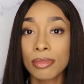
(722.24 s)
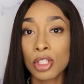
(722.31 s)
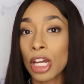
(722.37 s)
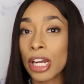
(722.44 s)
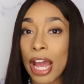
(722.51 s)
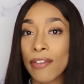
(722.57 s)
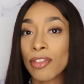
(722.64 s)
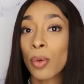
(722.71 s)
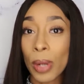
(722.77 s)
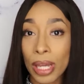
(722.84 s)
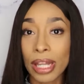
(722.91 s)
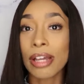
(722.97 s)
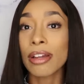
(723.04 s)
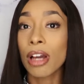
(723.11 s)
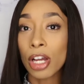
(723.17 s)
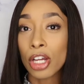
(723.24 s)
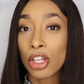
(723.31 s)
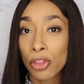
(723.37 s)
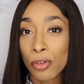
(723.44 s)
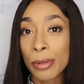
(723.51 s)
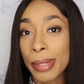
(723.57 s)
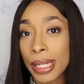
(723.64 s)
You're gonna have to wait like a
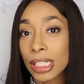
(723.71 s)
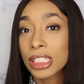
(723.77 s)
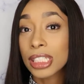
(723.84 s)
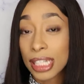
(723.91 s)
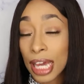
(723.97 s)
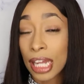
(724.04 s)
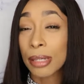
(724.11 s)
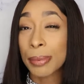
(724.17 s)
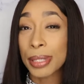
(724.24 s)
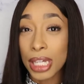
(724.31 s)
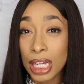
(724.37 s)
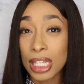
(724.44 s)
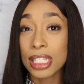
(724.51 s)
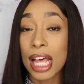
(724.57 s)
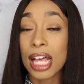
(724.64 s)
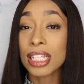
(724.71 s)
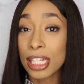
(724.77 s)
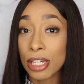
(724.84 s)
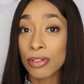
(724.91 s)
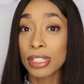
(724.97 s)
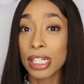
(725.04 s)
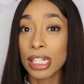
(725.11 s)
good 3 minutes to get it, because that's
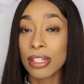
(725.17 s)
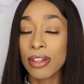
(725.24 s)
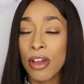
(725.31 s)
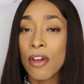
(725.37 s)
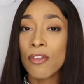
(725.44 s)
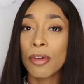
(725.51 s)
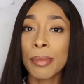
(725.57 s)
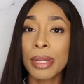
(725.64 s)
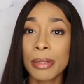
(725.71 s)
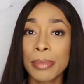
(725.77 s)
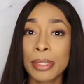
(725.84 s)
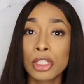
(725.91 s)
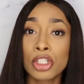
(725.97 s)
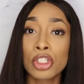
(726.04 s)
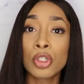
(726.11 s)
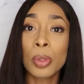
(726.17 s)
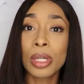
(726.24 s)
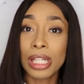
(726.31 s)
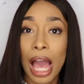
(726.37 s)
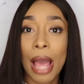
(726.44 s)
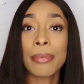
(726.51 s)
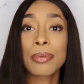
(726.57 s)
irritating for me to be just doing
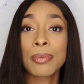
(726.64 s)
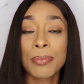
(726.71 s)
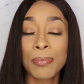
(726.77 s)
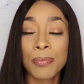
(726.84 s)
laps